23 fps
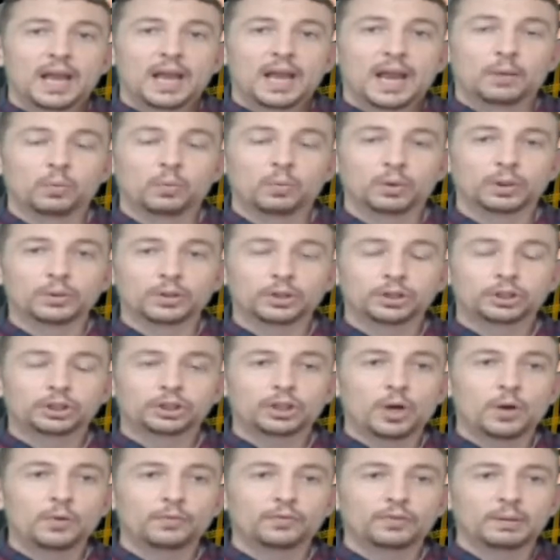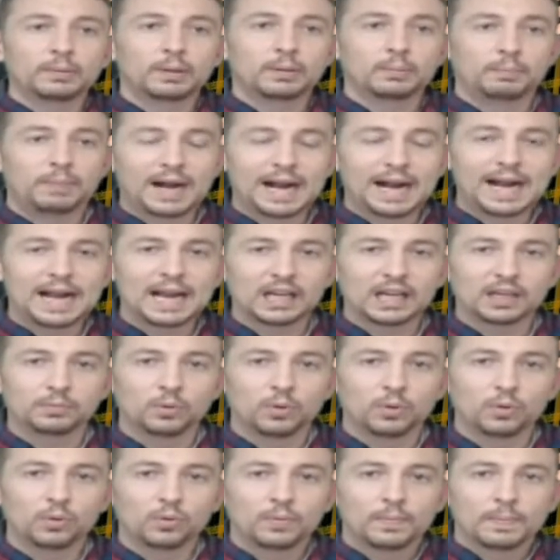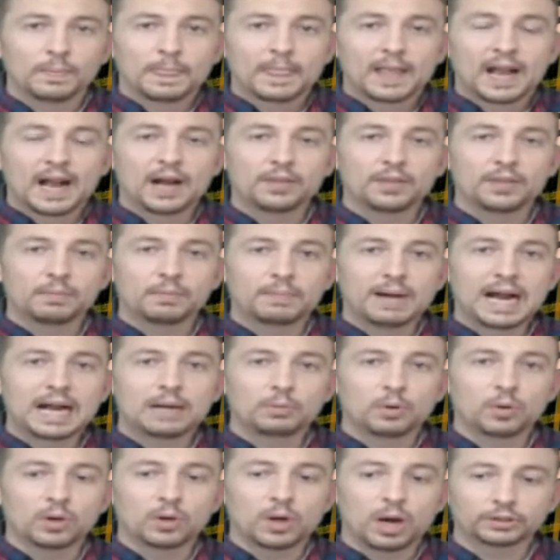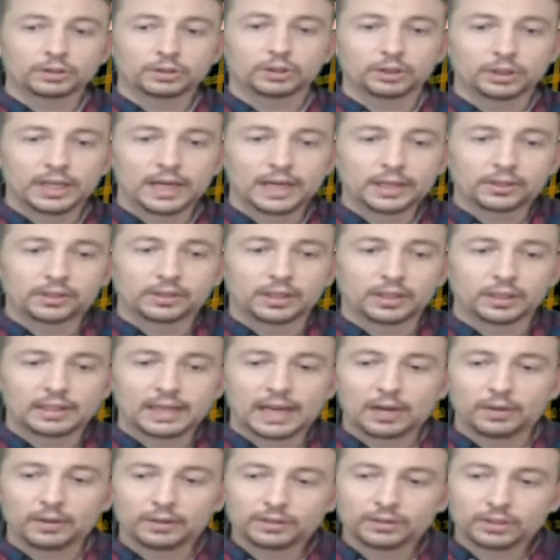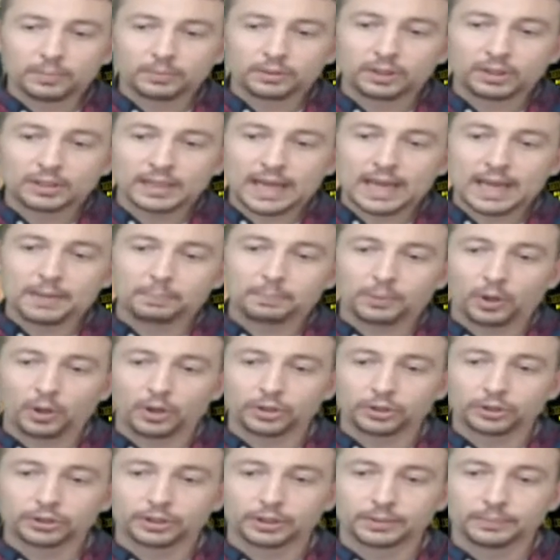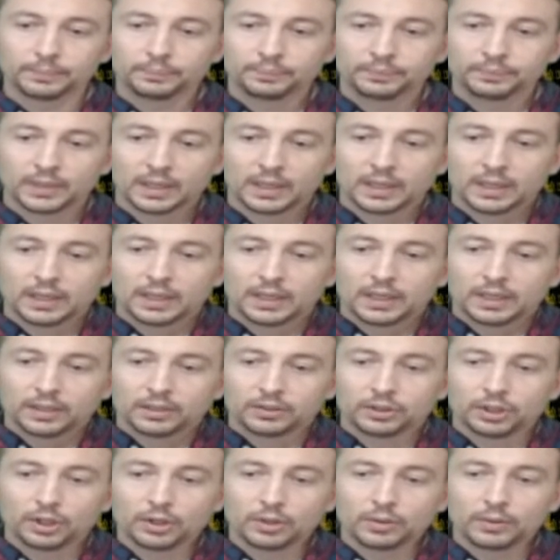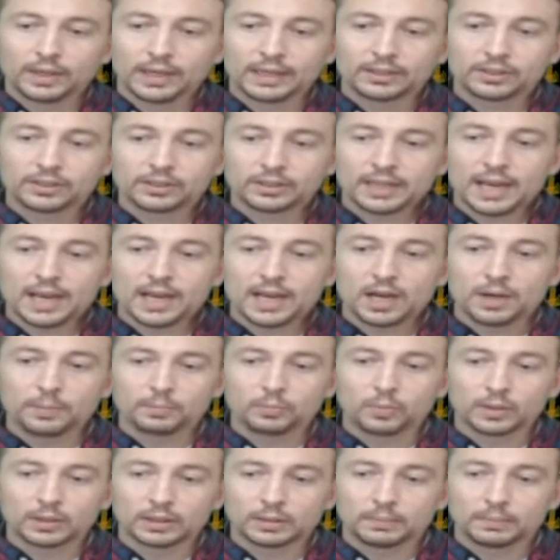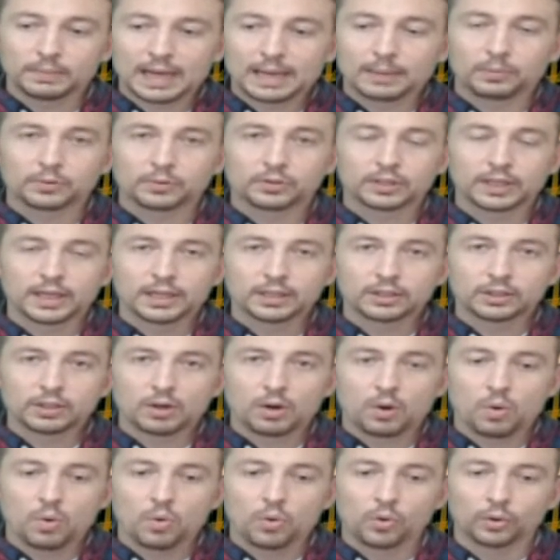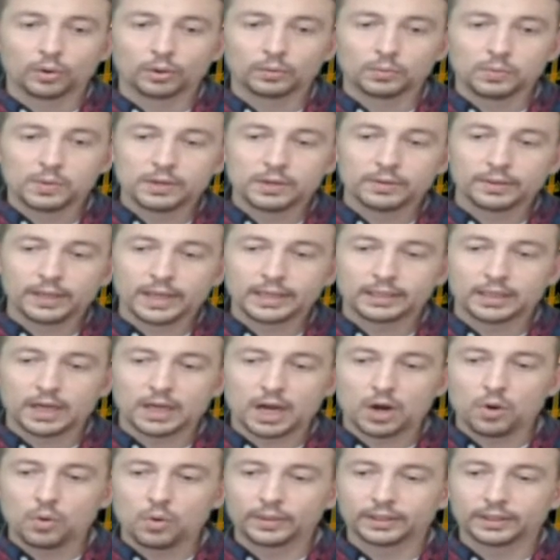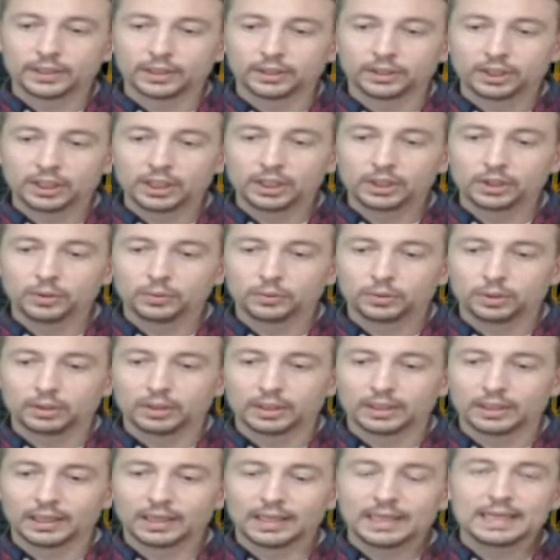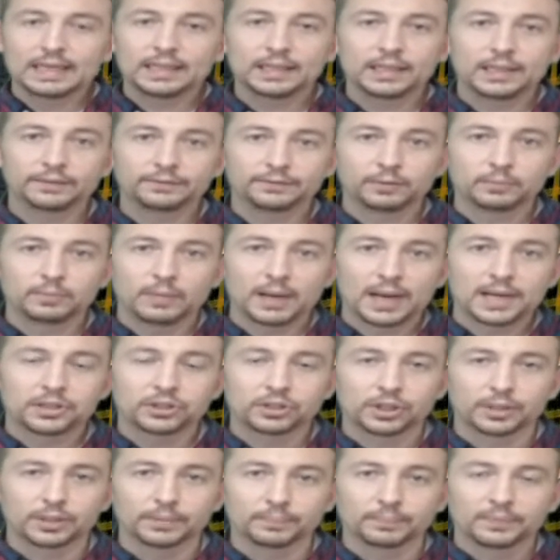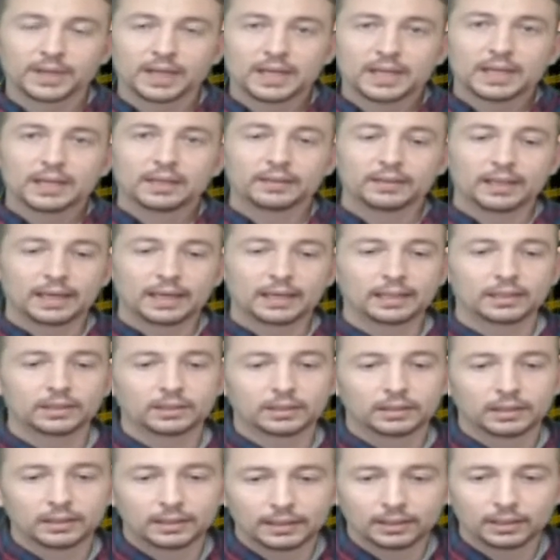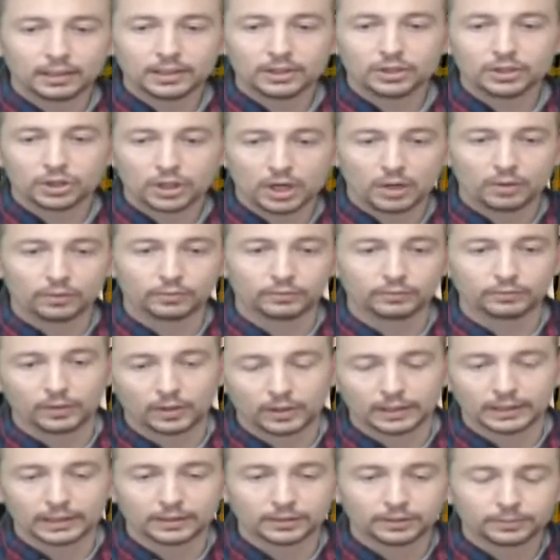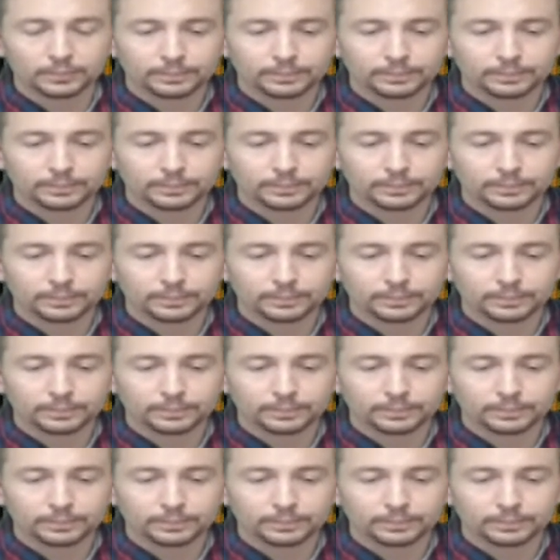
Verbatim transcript: and we're going to show from the Bible how the Bible contradicts it. Now, it's up to that person to accept what the Bible says, or will they go and continue to delete information that is clearly shown, friends?